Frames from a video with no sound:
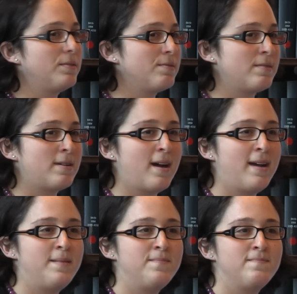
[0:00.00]
or
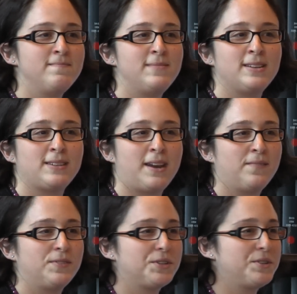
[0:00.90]
I'm the attending
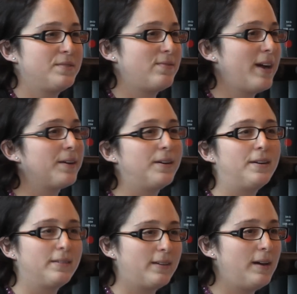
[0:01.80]
physician of
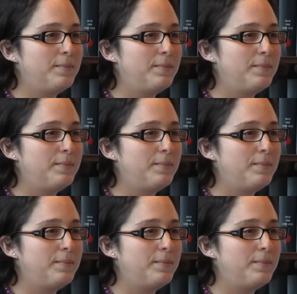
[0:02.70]
record